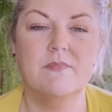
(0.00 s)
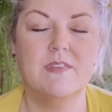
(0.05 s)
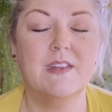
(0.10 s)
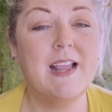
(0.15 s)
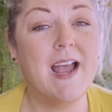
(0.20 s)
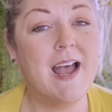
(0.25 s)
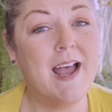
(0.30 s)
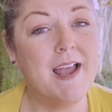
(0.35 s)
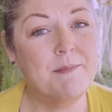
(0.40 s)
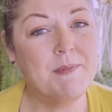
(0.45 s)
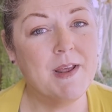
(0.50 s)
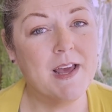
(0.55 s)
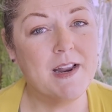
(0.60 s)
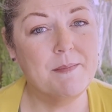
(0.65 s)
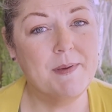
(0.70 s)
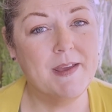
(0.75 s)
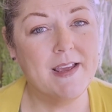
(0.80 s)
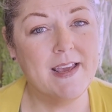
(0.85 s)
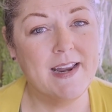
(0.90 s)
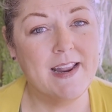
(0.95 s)
Now, I'm not a
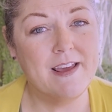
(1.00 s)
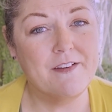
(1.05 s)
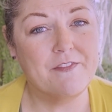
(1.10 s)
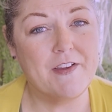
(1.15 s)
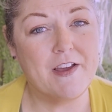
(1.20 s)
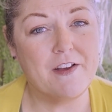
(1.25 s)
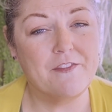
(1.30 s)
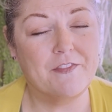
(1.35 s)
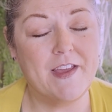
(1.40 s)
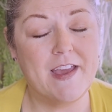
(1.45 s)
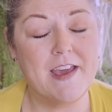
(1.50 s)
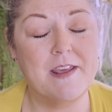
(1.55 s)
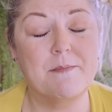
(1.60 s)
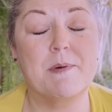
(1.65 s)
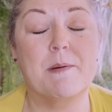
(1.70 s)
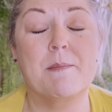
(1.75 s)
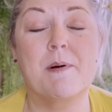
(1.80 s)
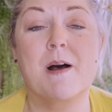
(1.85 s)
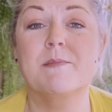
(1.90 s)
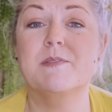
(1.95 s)
big NFL fan,
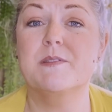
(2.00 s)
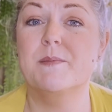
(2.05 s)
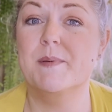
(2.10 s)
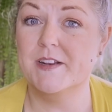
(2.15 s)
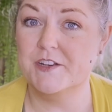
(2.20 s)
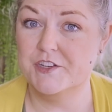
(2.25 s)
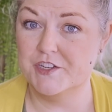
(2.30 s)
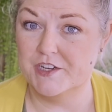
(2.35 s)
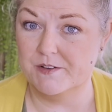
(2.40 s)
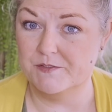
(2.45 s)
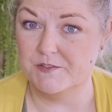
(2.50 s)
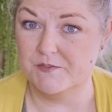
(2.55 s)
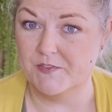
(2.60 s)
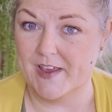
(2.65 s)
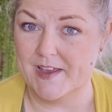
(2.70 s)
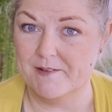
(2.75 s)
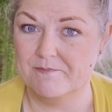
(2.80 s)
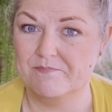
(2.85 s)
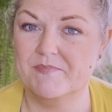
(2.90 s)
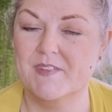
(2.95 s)
but Mom's a big Chiefs
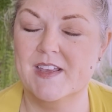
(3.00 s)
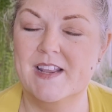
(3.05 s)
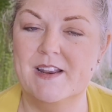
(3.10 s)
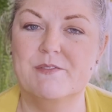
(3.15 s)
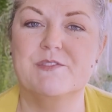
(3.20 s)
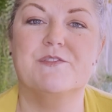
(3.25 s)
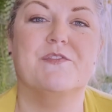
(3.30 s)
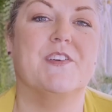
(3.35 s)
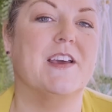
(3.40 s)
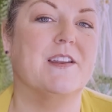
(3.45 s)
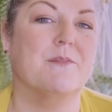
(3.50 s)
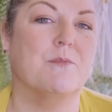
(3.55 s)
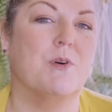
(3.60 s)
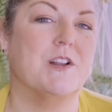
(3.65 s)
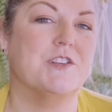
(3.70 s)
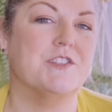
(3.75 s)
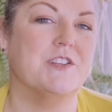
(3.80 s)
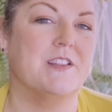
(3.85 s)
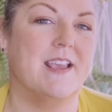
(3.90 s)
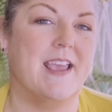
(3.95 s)
fan, and it was fun
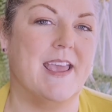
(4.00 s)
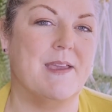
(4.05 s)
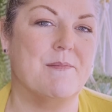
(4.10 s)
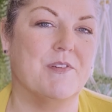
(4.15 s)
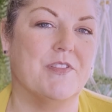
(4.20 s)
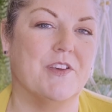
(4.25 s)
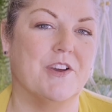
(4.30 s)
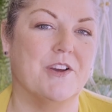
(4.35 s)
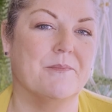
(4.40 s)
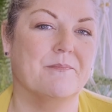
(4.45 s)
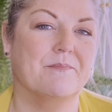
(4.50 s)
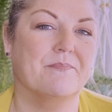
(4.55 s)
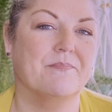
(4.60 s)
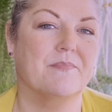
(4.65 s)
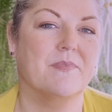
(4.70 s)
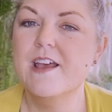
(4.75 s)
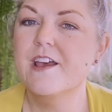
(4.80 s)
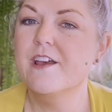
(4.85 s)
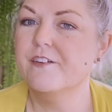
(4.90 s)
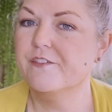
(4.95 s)
watching the game with her.
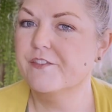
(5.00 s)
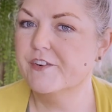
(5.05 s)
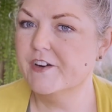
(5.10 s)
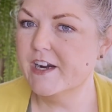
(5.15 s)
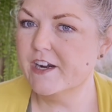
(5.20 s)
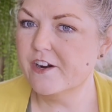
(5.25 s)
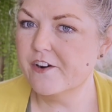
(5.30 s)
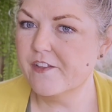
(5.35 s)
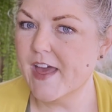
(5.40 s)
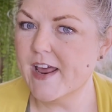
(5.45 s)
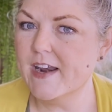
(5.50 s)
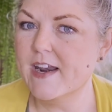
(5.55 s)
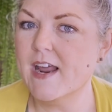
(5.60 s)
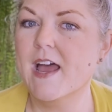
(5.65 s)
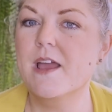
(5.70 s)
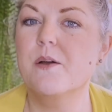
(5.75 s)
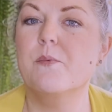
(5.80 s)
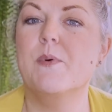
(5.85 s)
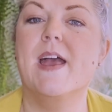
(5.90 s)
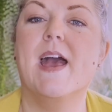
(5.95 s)
For dinner that
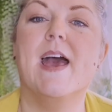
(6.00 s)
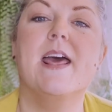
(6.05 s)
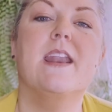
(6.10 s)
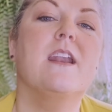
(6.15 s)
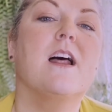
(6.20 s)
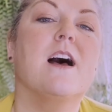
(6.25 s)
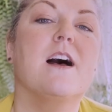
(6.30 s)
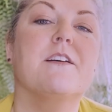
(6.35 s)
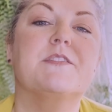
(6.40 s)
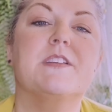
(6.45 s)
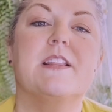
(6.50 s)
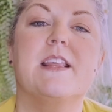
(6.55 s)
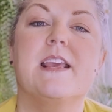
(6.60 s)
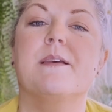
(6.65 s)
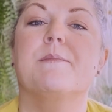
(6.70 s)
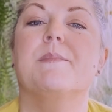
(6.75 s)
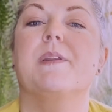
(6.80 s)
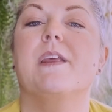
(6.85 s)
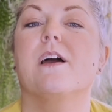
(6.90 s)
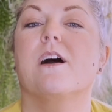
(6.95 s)
night, we headed off to the
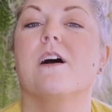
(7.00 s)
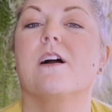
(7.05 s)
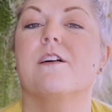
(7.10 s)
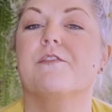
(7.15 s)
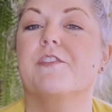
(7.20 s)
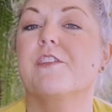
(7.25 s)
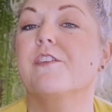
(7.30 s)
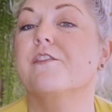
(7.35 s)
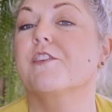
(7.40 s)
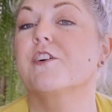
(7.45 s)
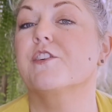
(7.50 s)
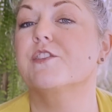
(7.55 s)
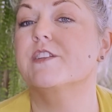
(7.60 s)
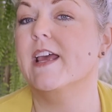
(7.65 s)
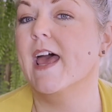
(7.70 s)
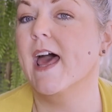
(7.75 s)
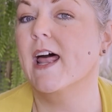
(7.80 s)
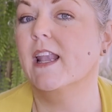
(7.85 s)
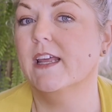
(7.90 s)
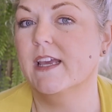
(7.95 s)
MDR for the first
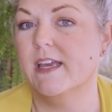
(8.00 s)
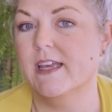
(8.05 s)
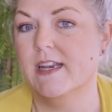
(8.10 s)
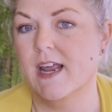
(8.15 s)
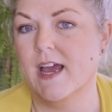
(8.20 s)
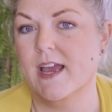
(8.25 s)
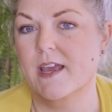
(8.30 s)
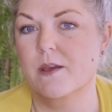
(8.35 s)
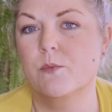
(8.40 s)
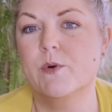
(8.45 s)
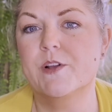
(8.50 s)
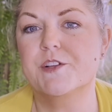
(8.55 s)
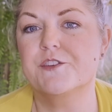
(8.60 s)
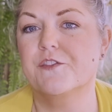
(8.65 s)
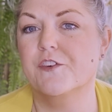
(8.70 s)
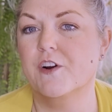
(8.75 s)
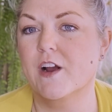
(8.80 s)
elegant night, which for